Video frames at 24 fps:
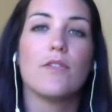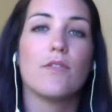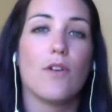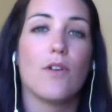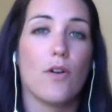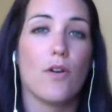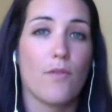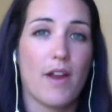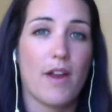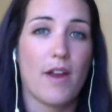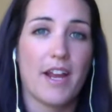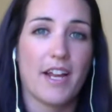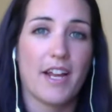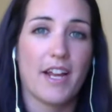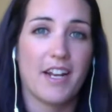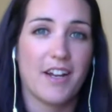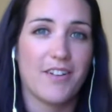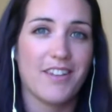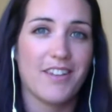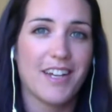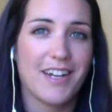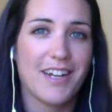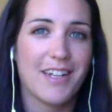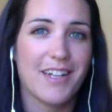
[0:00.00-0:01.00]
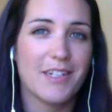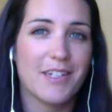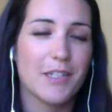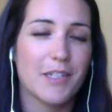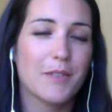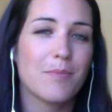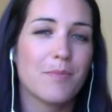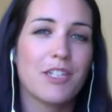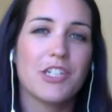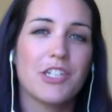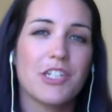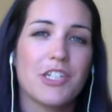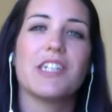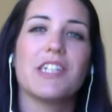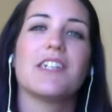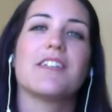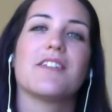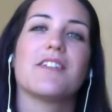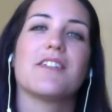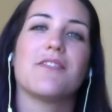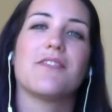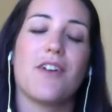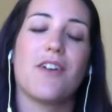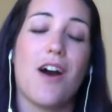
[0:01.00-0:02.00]
Oregano, like I just mentioned,
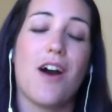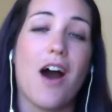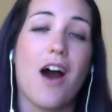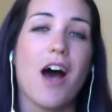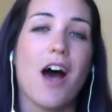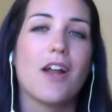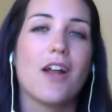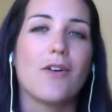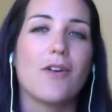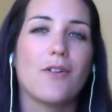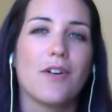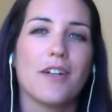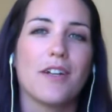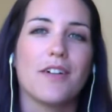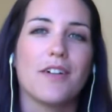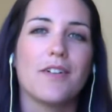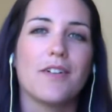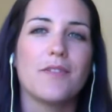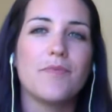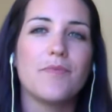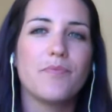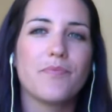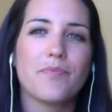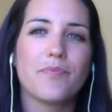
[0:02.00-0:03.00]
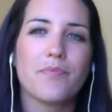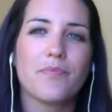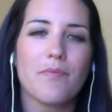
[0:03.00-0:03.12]
is a hot oil,